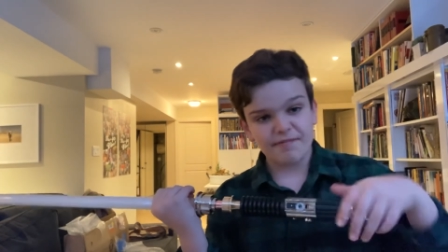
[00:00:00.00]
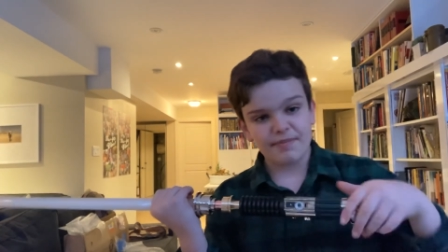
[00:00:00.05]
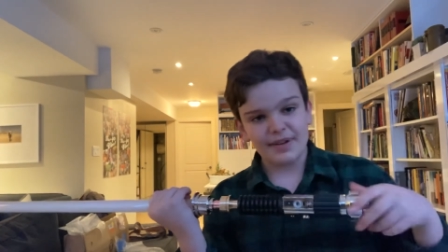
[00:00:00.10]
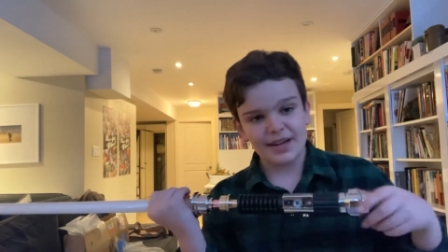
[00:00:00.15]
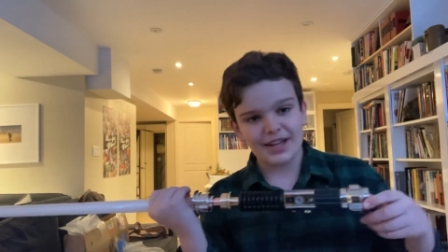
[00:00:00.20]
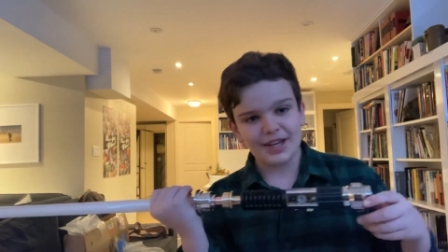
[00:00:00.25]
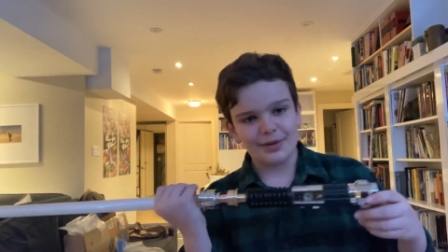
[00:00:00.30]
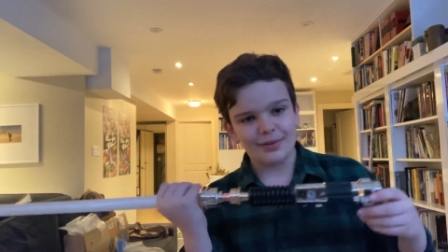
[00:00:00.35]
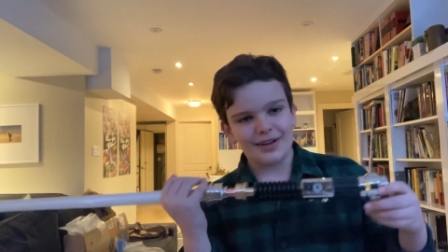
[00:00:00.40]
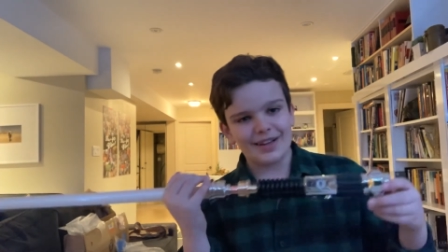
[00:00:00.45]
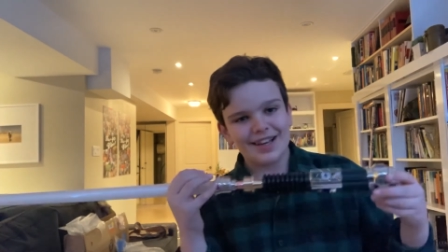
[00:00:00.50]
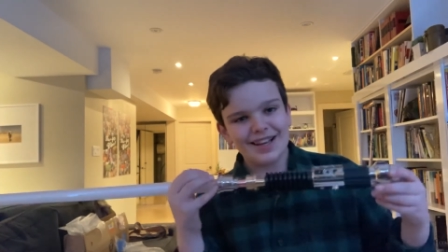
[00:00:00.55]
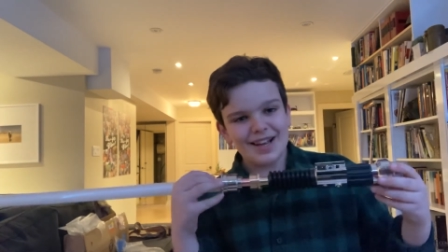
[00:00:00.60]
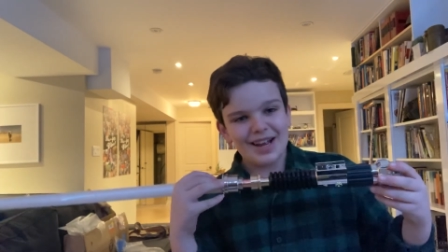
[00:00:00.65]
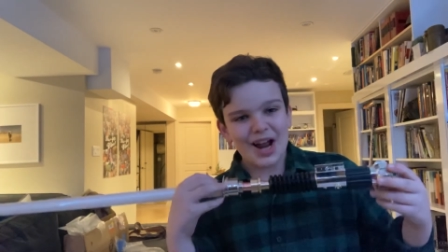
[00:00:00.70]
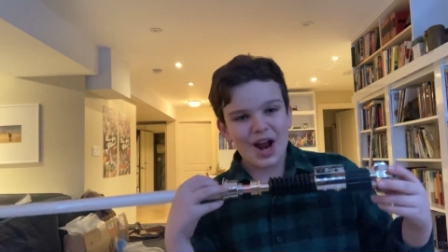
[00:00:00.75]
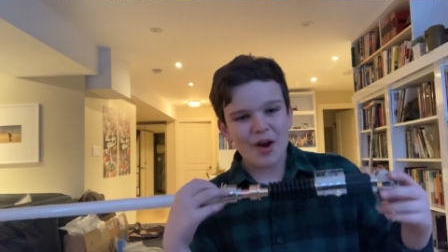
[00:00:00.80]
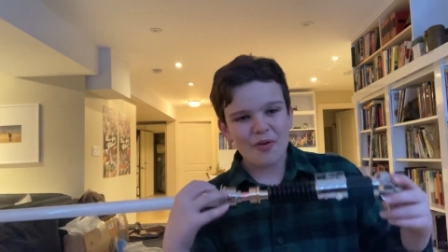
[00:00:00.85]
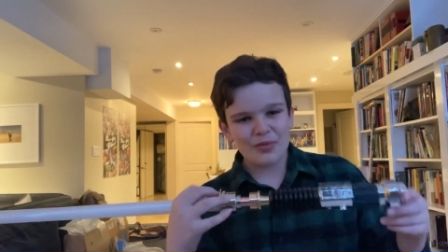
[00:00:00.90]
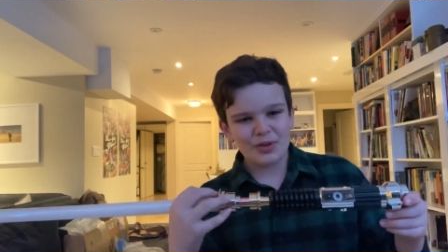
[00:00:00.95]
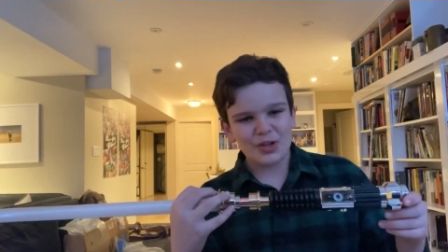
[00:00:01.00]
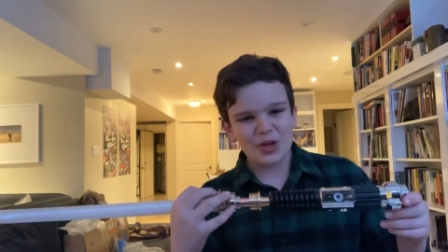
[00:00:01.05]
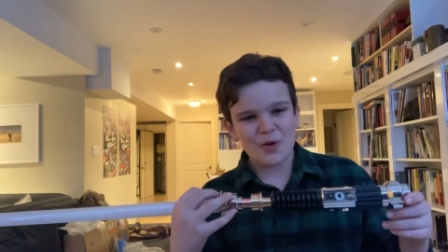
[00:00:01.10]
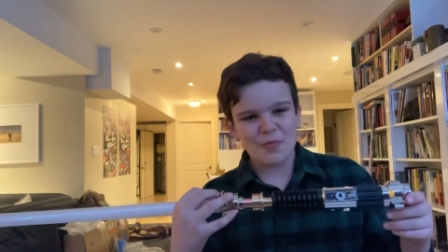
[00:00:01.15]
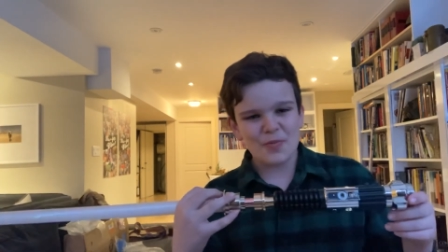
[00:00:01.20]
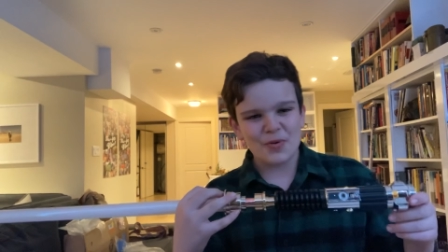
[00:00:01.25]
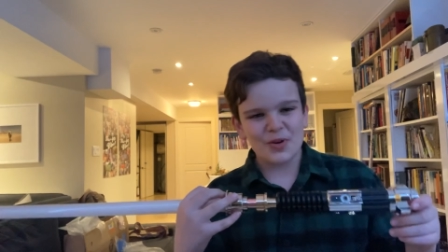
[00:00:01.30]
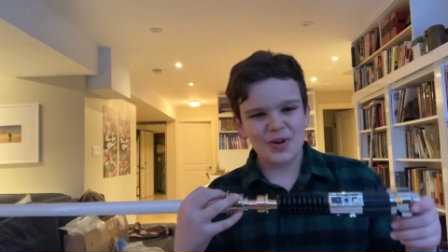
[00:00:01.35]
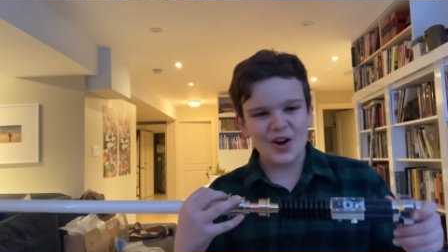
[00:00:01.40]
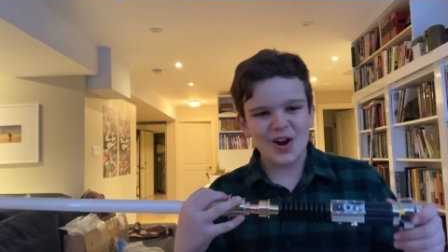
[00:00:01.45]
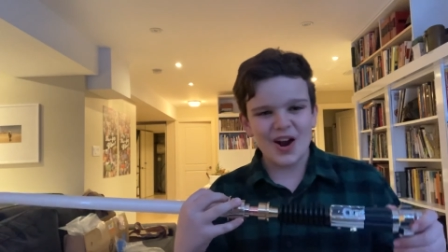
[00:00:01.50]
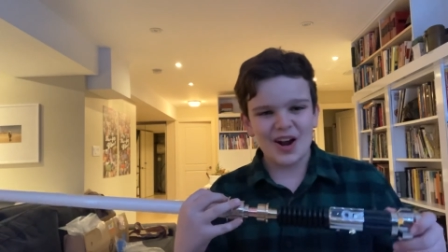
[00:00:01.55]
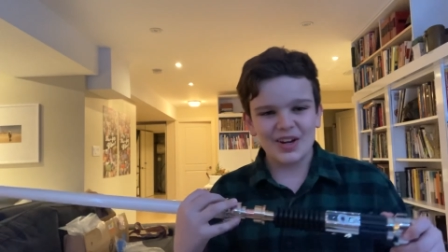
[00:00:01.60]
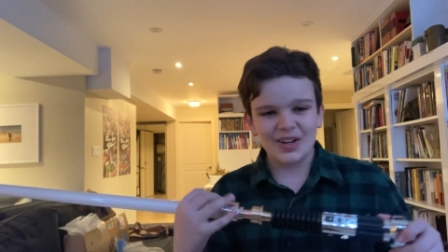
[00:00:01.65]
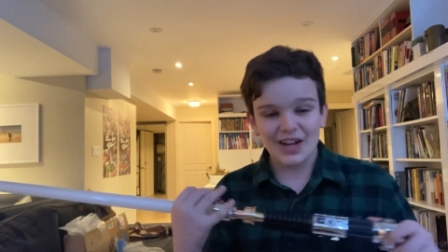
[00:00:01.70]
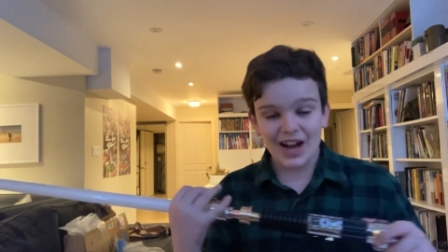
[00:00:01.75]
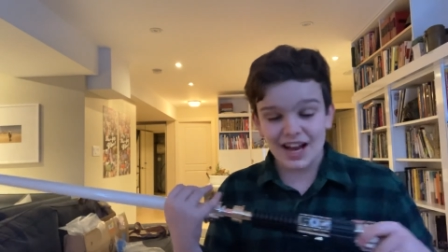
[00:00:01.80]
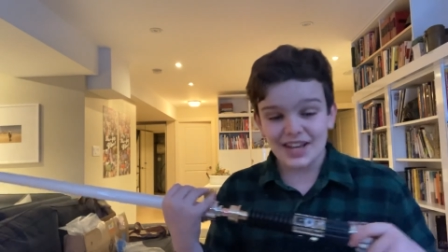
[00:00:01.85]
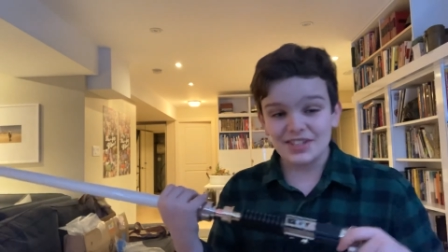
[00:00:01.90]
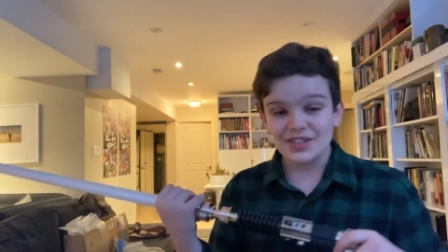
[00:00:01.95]
But anyway, I really hope you
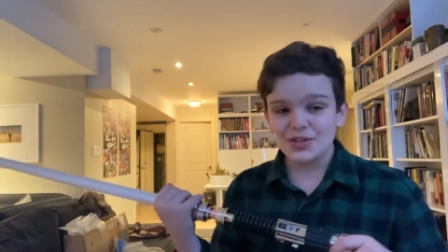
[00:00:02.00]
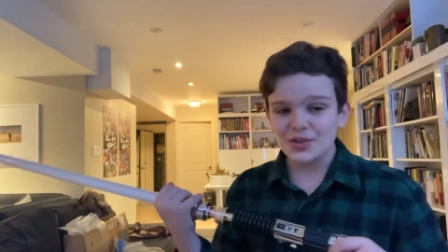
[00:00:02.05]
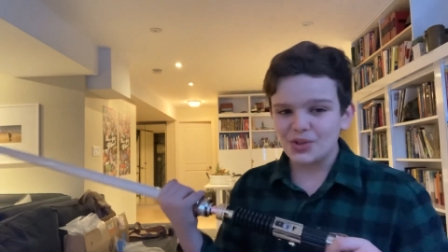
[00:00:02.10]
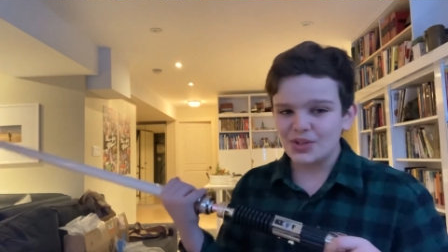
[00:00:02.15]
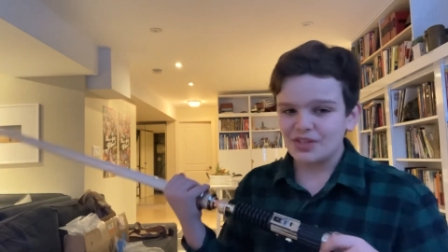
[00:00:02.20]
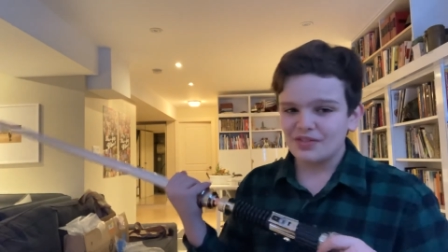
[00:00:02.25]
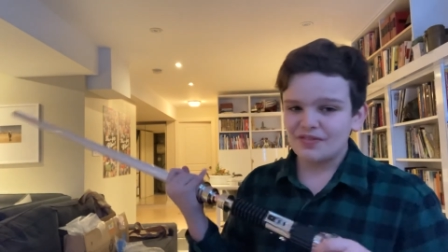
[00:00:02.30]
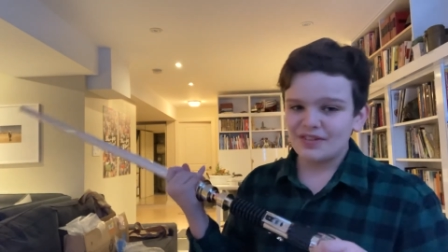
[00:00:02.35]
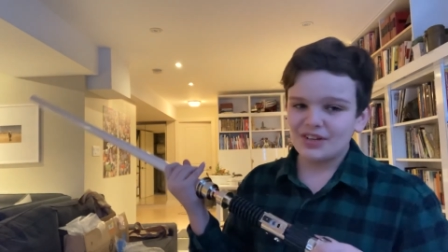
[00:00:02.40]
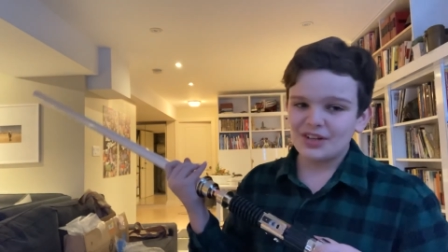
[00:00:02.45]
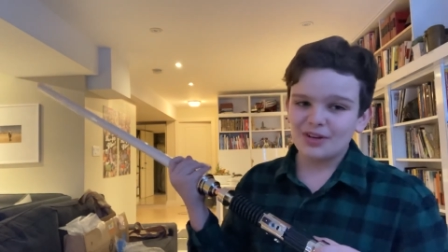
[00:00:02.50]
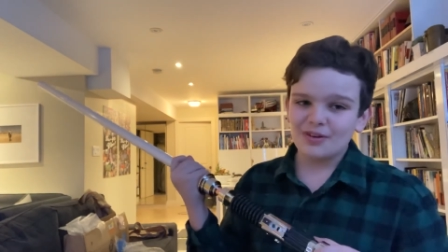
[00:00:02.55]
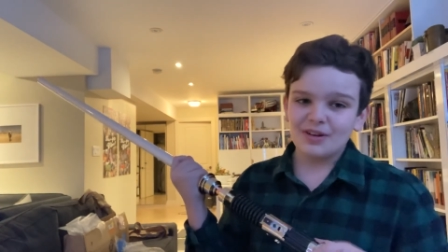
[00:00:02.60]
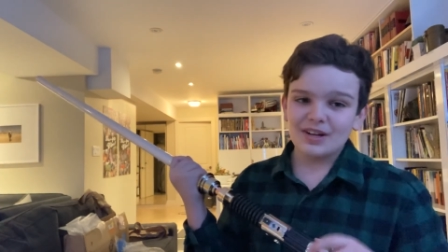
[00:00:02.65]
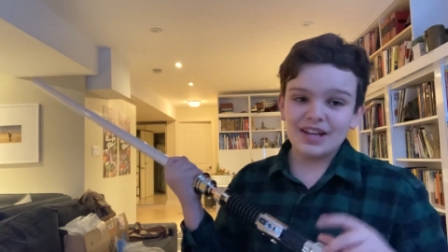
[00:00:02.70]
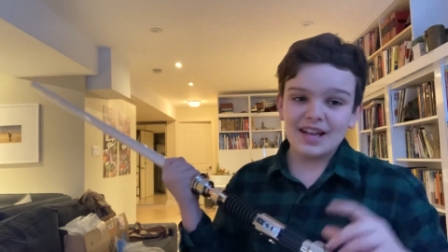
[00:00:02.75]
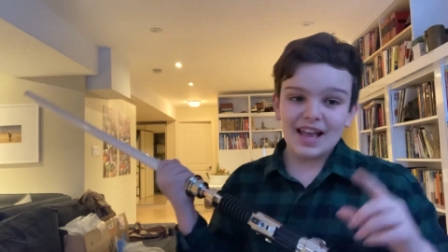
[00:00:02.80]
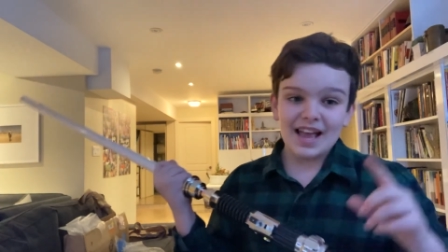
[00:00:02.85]
guys enjoyed this video,